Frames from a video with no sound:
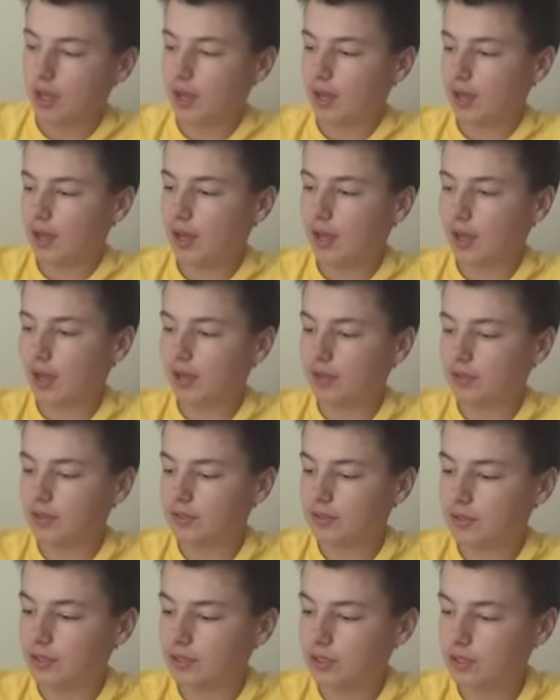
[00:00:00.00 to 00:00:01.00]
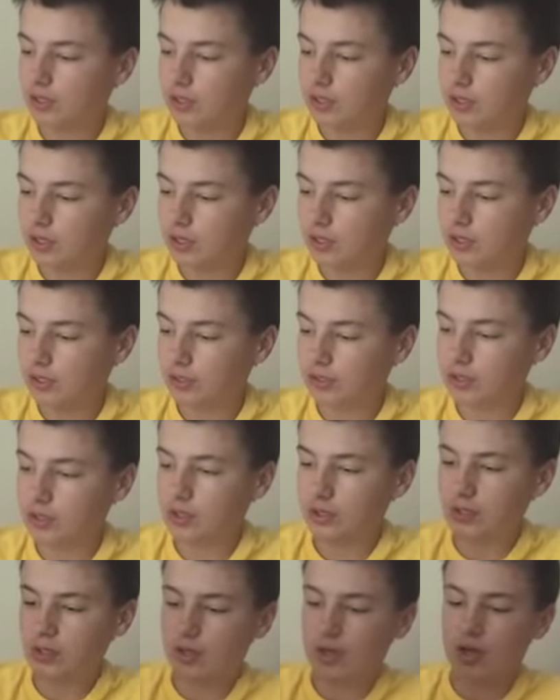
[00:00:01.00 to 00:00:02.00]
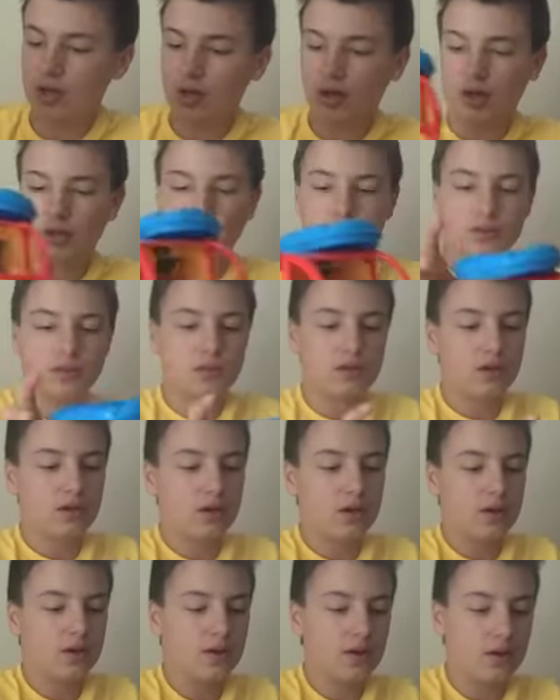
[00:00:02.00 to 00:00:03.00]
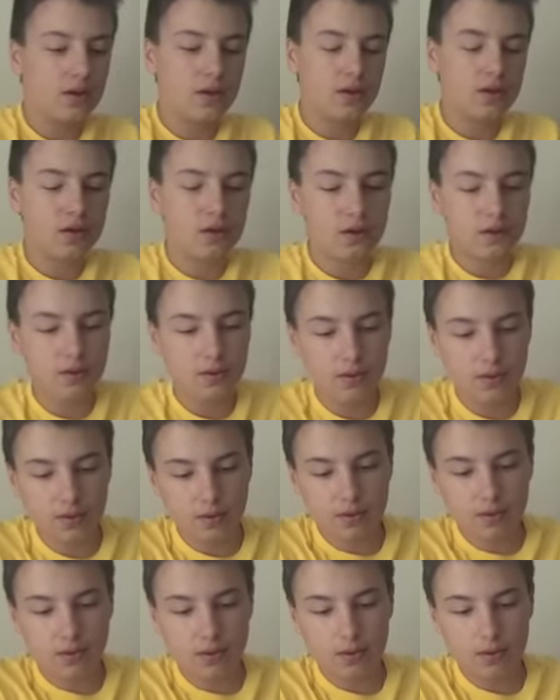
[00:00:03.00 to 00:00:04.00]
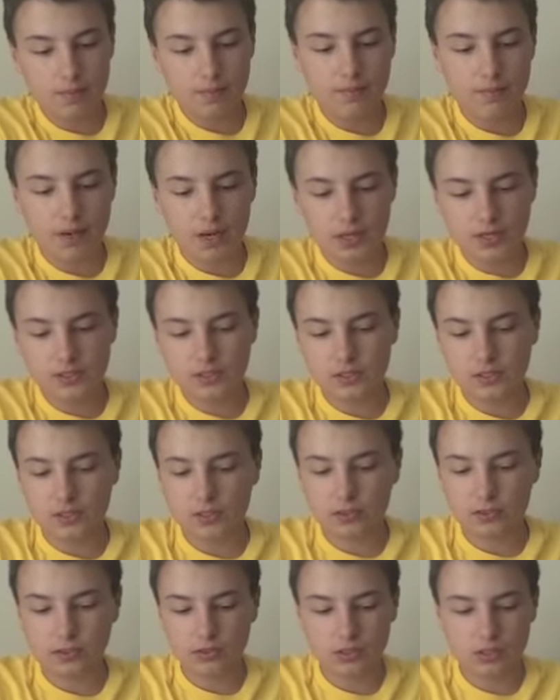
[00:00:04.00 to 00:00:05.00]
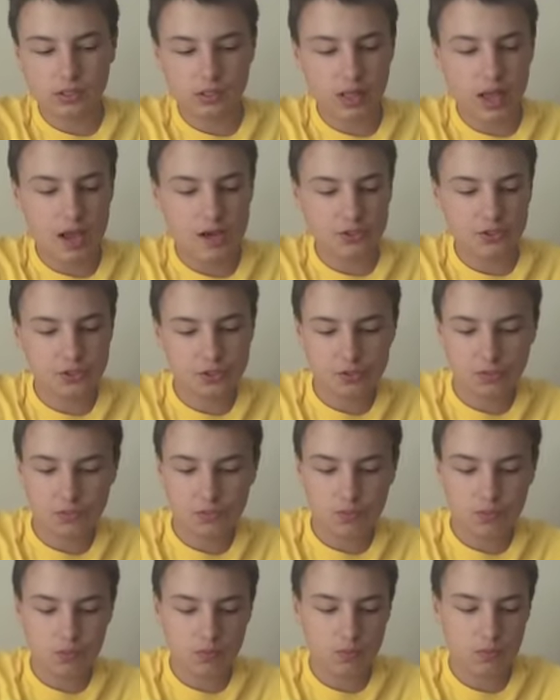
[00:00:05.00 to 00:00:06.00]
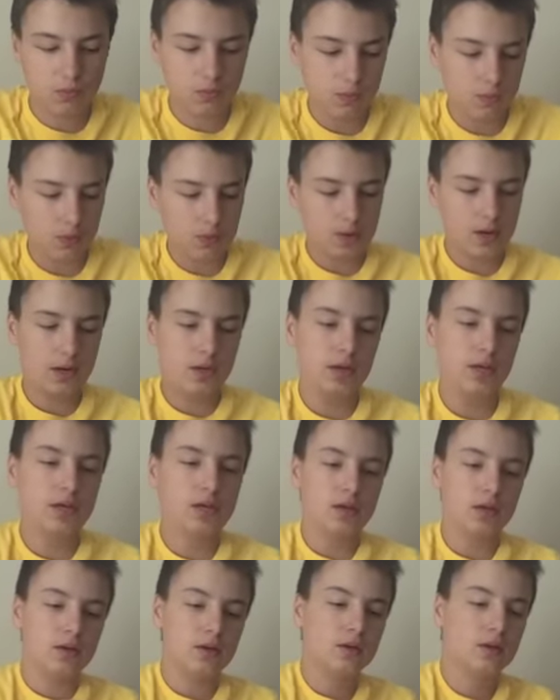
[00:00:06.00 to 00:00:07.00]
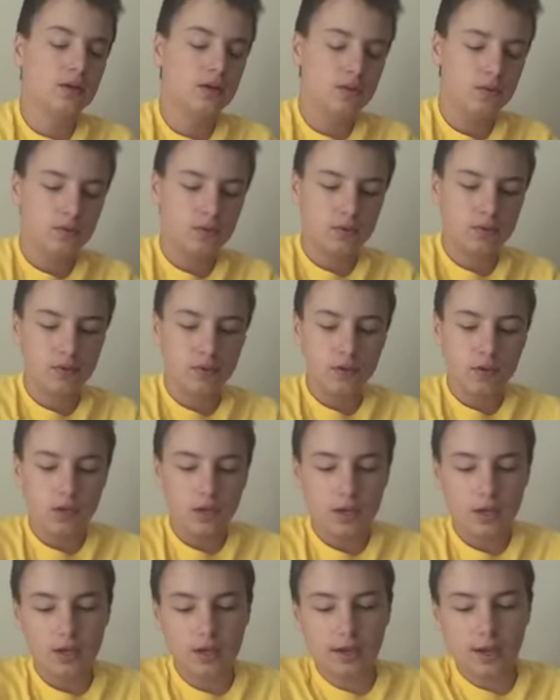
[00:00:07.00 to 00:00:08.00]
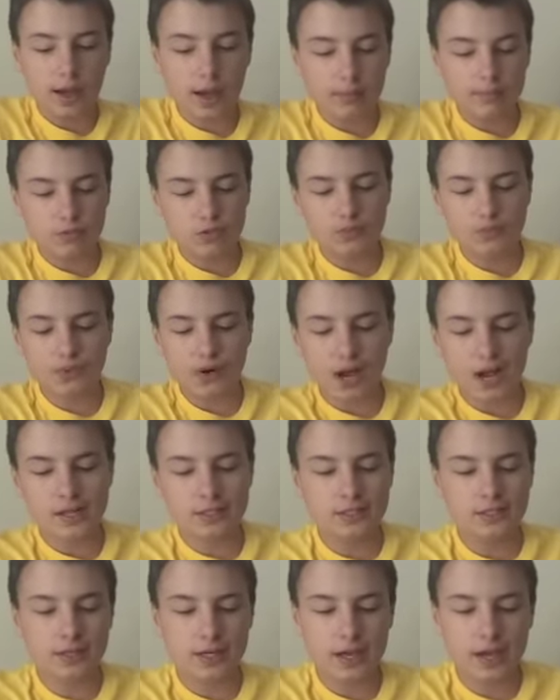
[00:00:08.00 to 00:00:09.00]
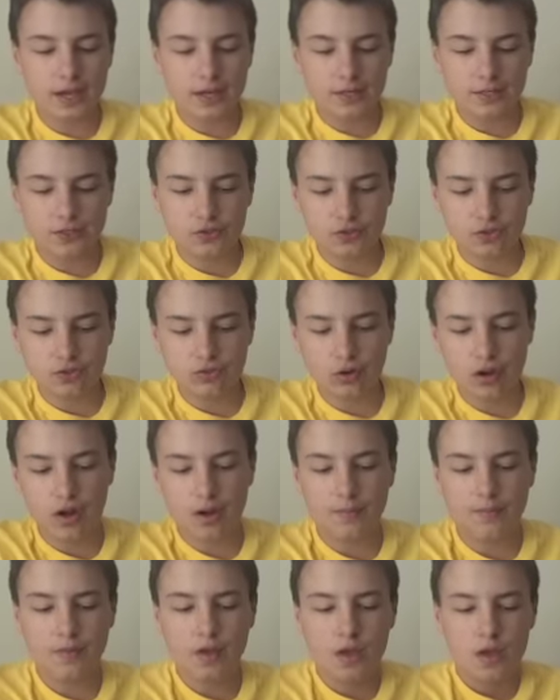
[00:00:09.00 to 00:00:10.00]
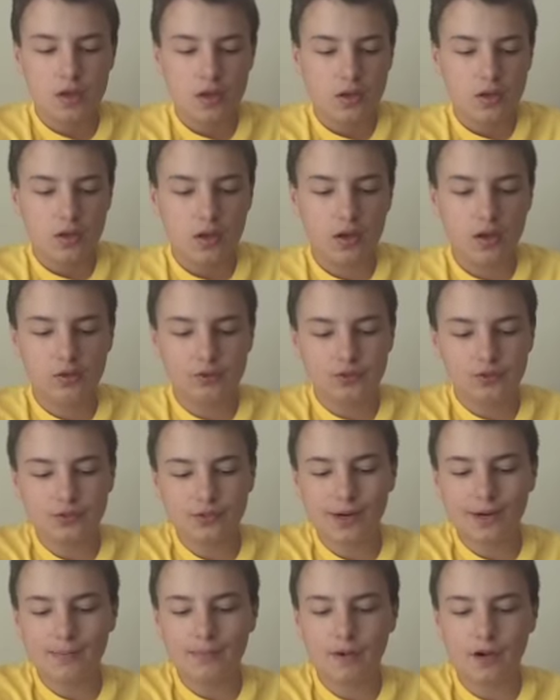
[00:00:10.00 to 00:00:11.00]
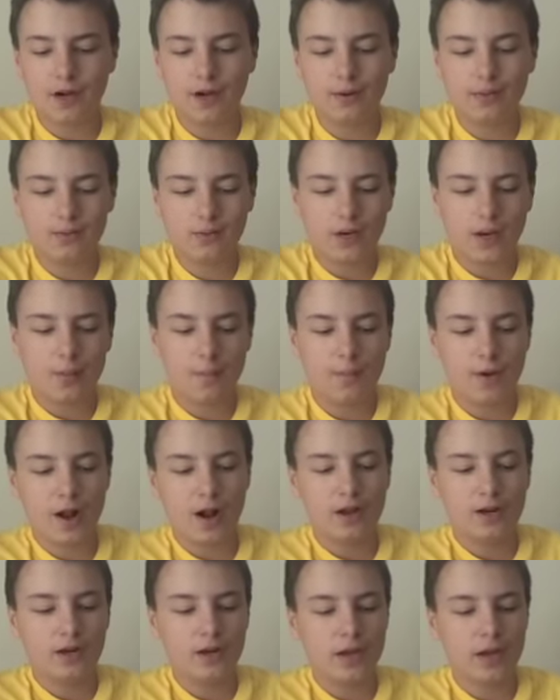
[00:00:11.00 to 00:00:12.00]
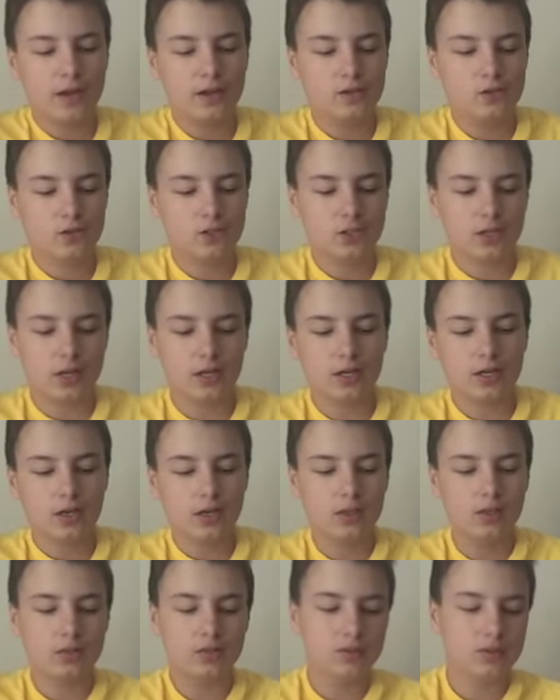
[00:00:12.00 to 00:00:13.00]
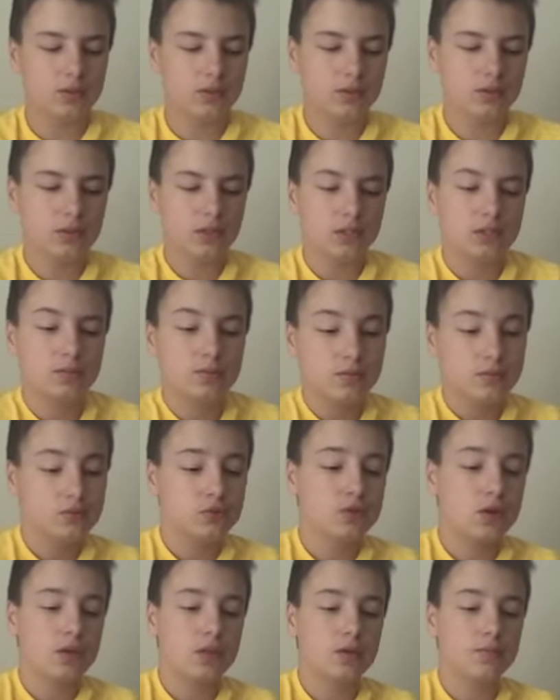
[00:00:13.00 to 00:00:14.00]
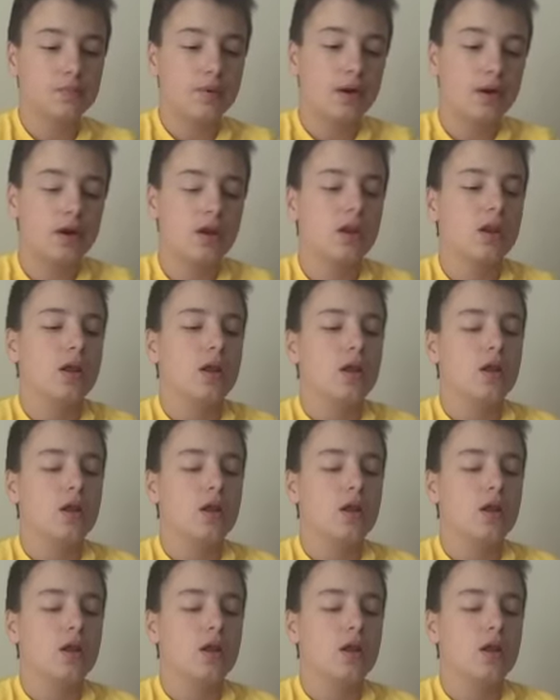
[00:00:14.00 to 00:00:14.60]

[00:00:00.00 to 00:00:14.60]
And here's a look at the bus slash wagon. It, I'm surprised it had a um a truck part when I bought it. I just thought it included this trailer part.